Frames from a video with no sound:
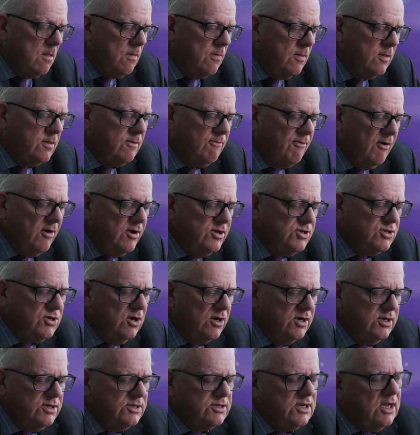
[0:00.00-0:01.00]
There's a very
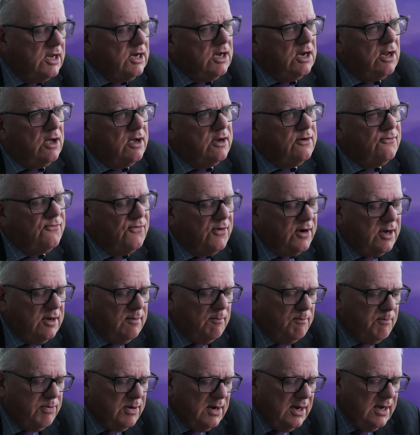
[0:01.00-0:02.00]
tight deadline for
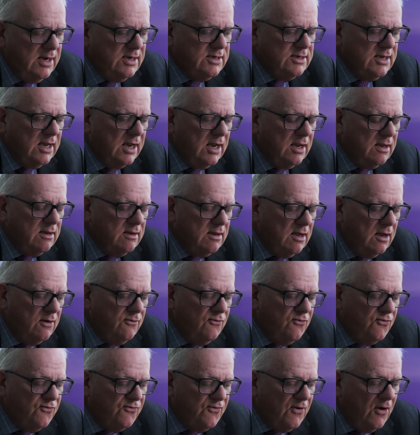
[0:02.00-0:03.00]
completing and
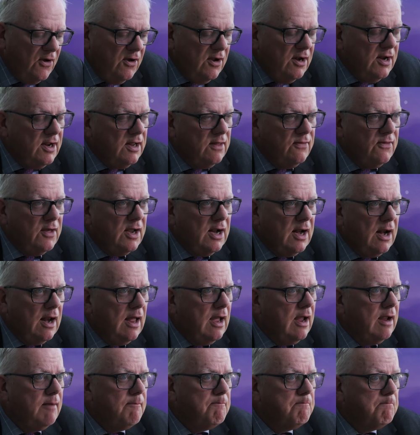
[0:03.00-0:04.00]
filing the
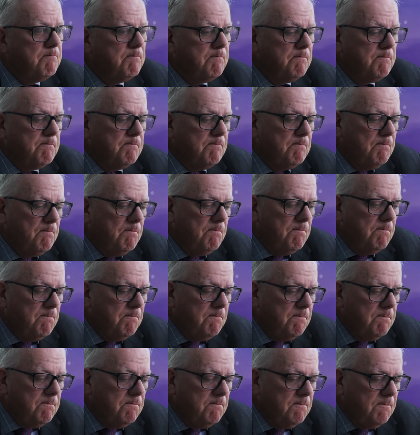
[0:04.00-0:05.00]
claim.
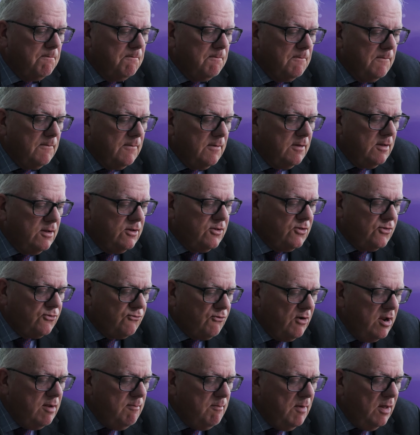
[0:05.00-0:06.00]
It's
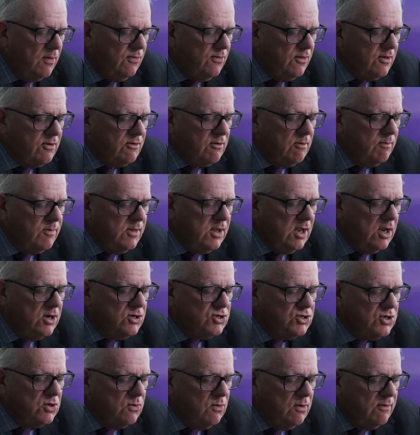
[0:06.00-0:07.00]
3 months from the
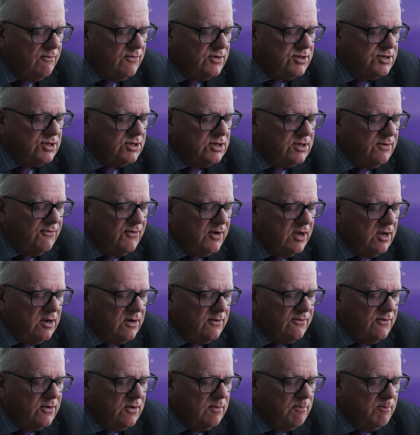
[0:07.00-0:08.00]
issue of a certificate
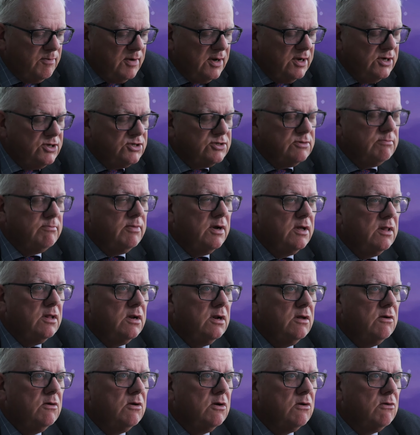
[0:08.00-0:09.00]
of completion by the
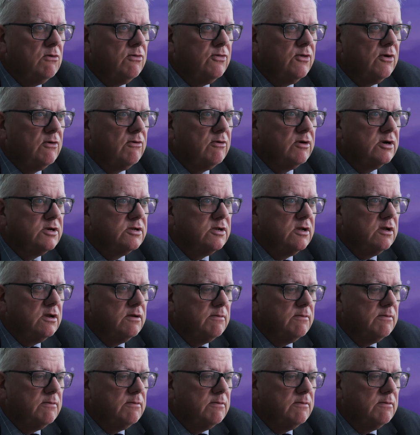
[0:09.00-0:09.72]
local authority.